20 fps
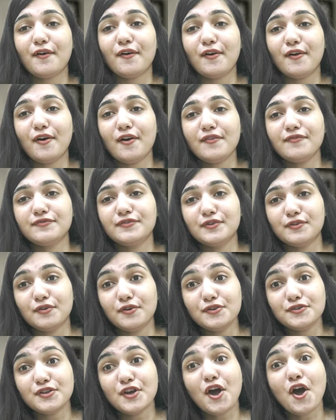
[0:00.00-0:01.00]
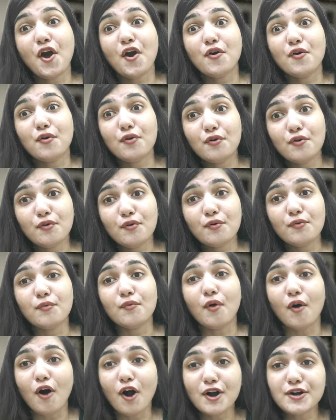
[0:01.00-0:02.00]
all of those
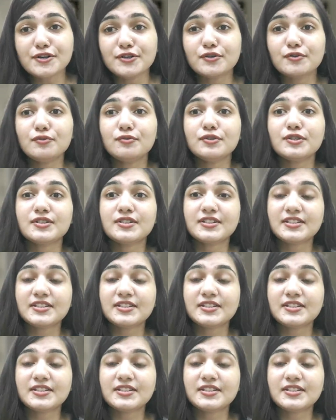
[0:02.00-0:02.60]
who want to